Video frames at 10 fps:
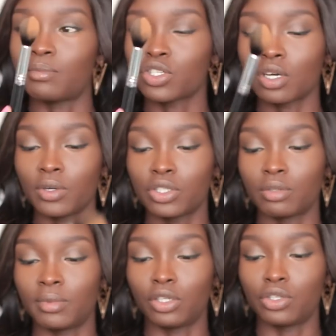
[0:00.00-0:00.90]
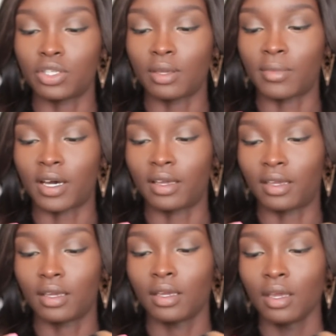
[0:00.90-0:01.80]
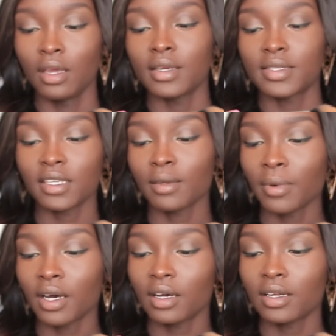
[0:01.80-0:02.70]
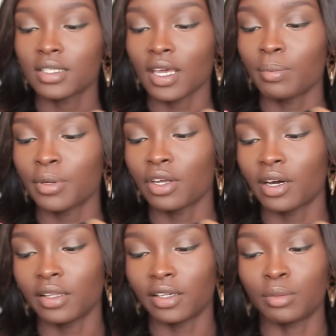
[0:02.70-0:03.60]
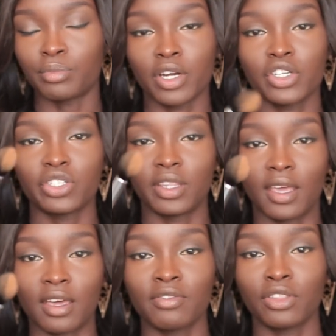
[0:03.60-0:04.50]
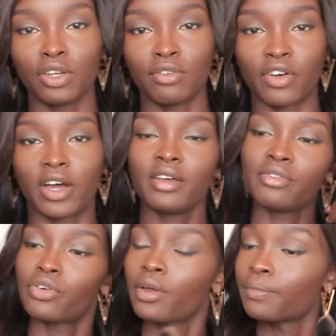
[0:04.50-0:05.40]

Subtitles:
I'm just going to be using my Sigma tapered highlighter brush, the F35,